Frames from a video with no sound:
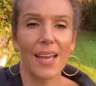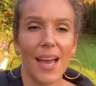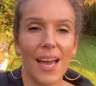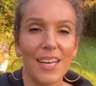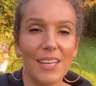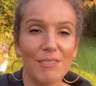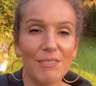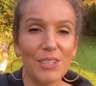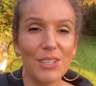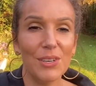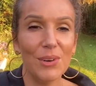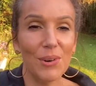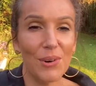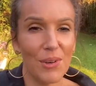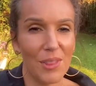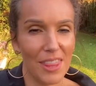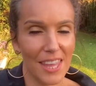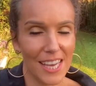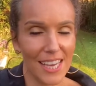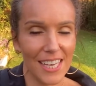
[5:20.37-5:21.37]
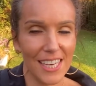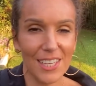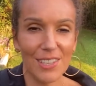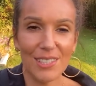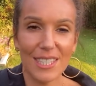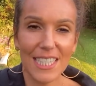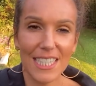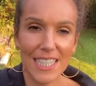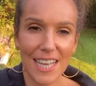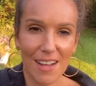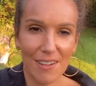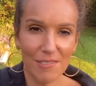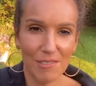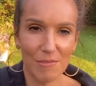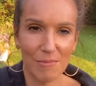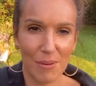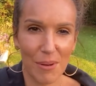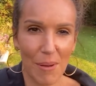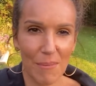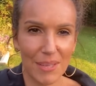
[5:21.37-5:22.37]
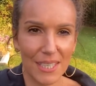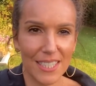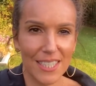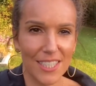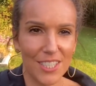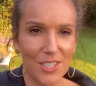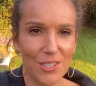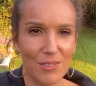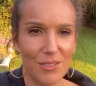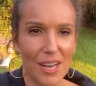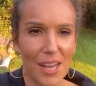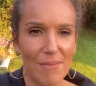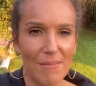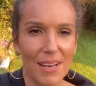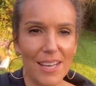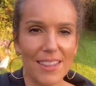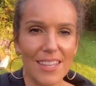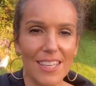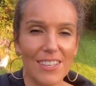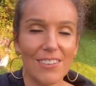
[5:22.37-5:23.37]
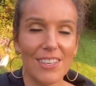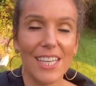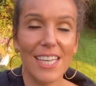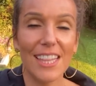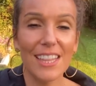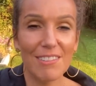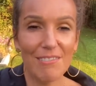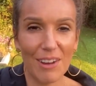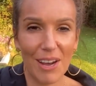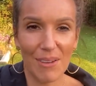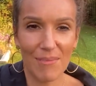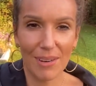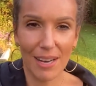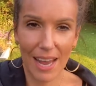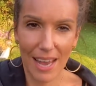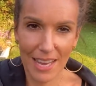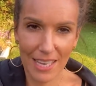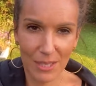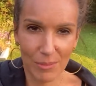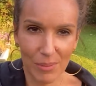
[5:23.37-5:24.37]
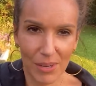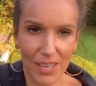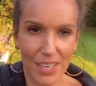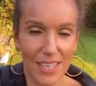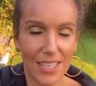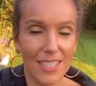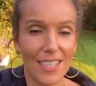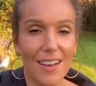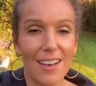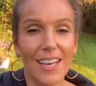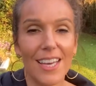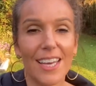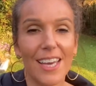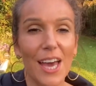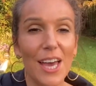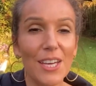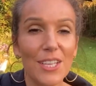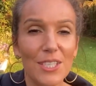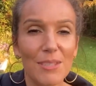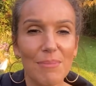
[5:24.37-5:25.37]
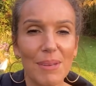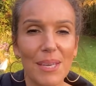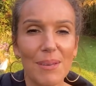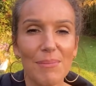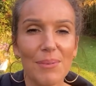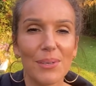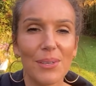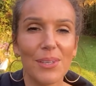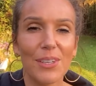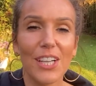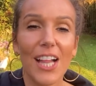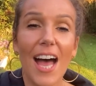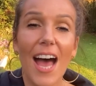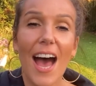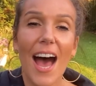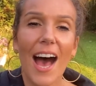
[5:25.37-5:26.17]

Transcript: And if you're thinking yourself of becoming a digital nomad, then you're in the right place, because I coach people